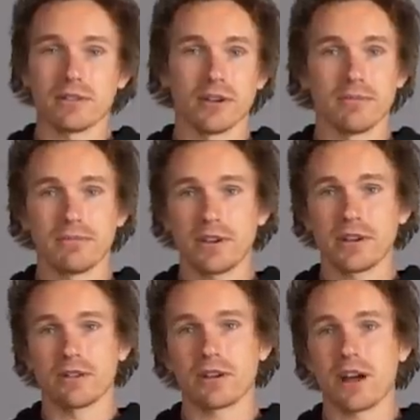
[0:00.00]
So there
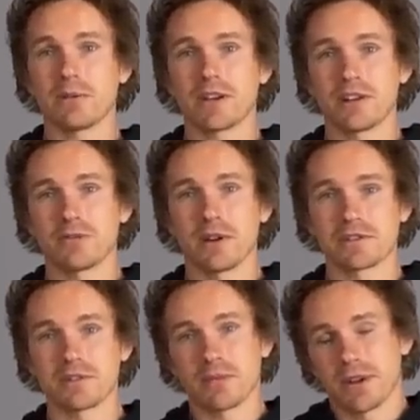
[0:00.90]
you go, complicated
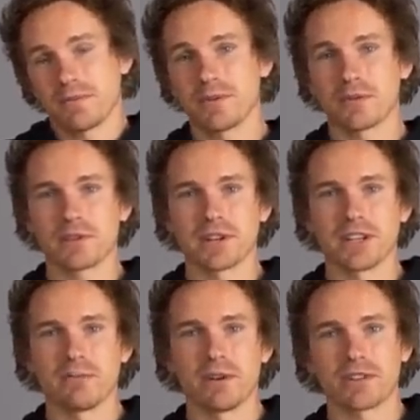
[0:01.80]
question, but feel free
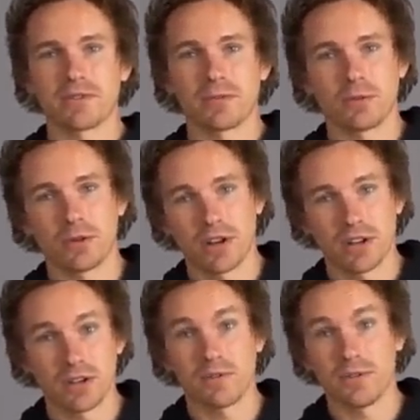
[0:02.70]
to email us if you're more
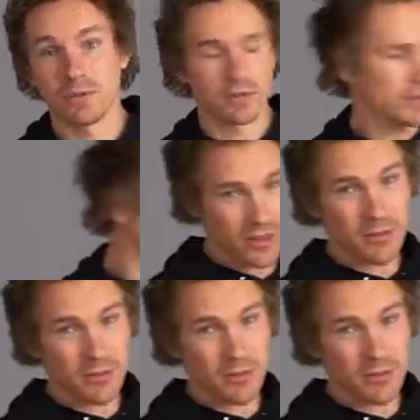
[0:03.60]
confused.